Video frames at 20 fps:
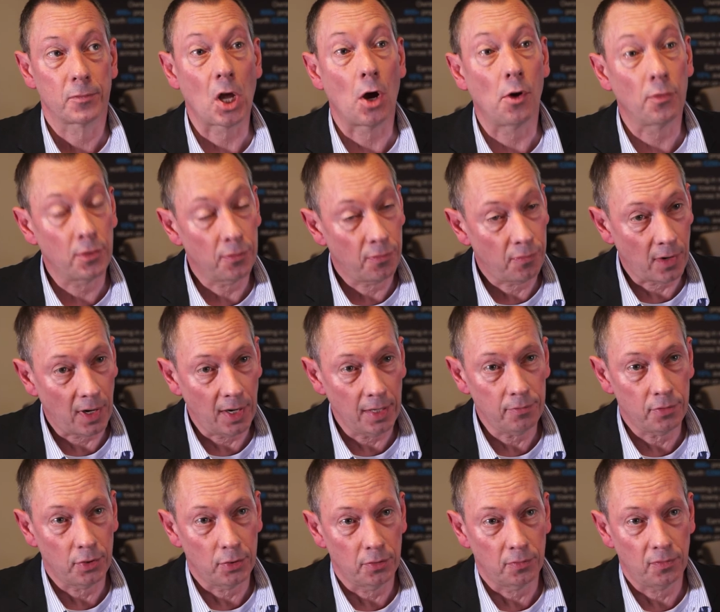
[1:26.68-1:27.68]
Of the
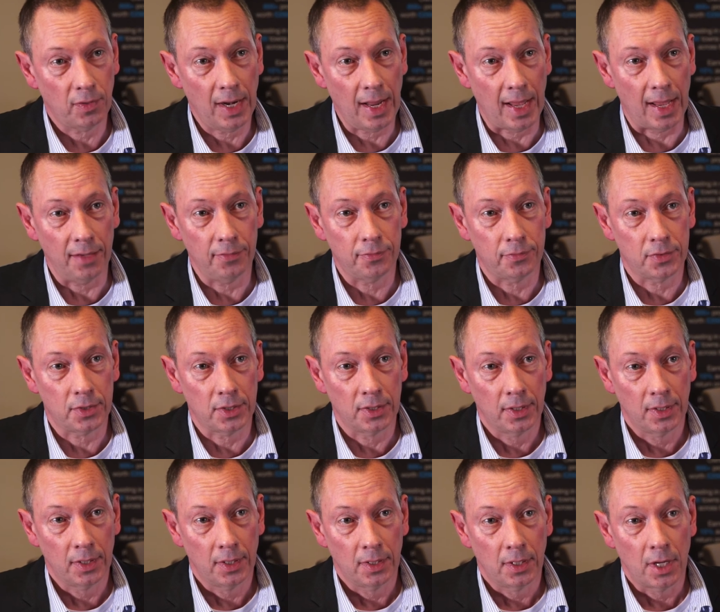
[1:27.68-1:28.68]
5 who have left,
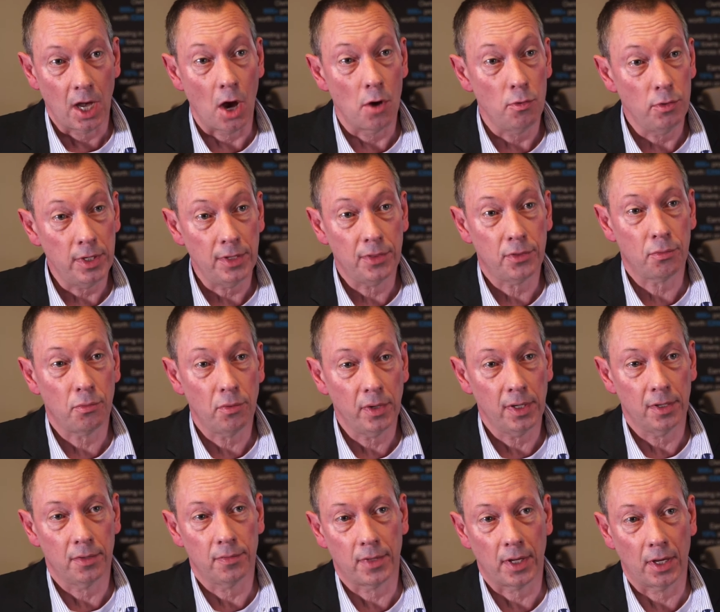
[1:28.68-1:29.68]
only 3
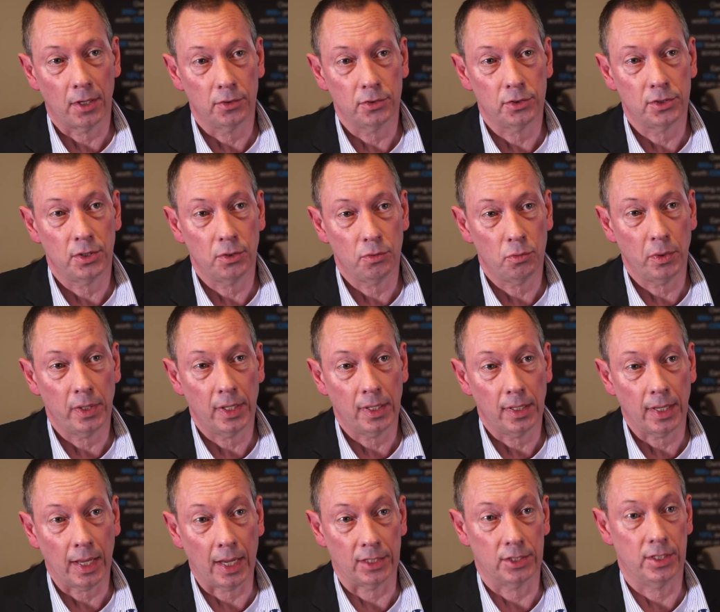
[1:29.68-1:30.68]
of those did we
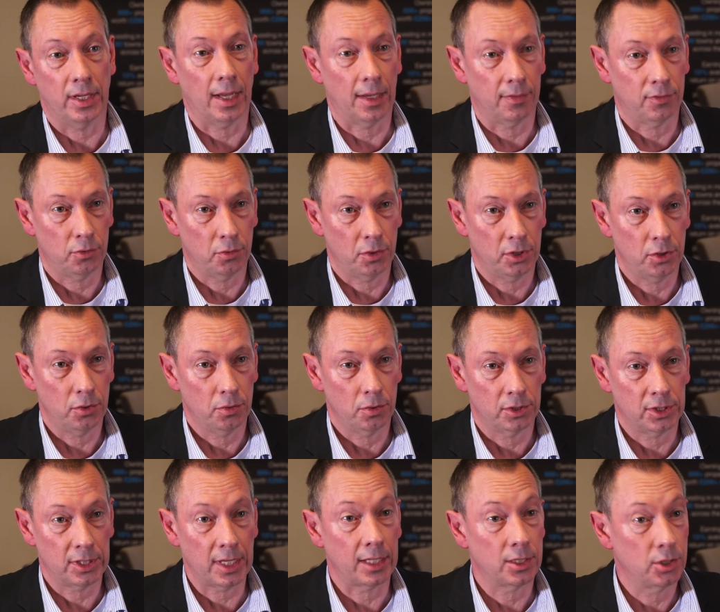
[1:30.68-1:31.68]
actually have to issue a
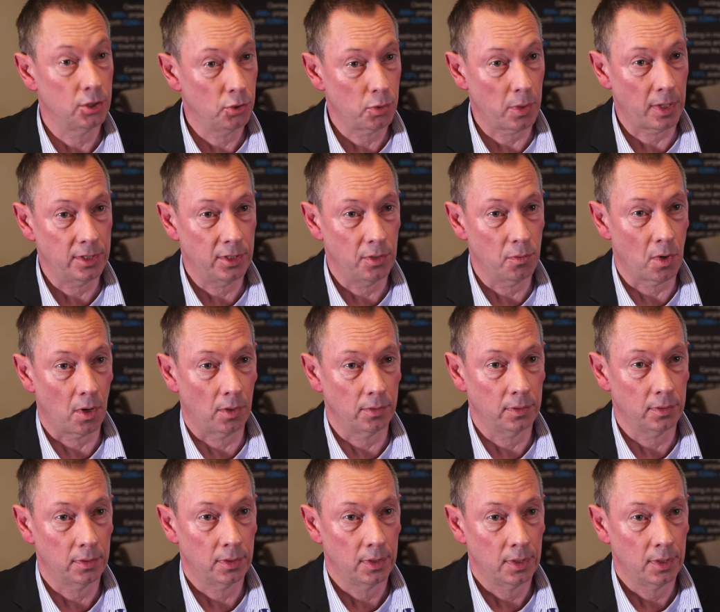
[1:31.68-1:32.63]
Section 21,